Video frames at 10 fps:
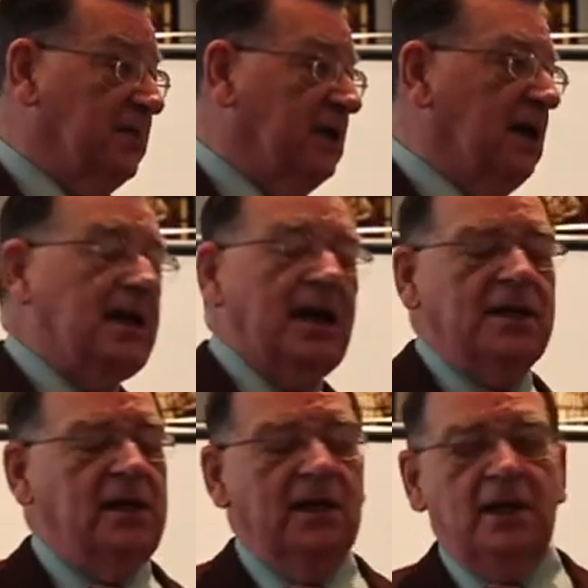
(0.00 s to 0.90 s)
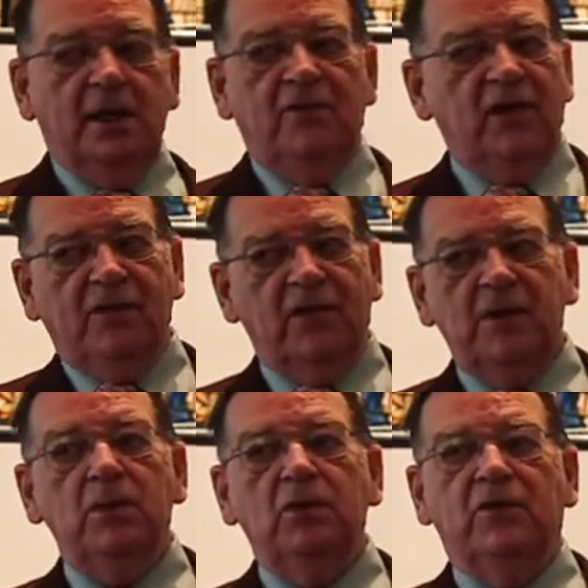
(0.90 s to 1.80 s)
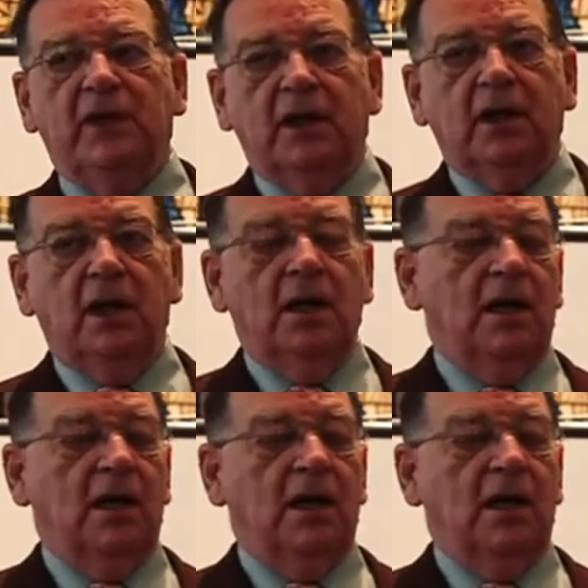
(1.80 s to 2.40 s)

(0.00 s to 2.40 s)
But again, very, very moving.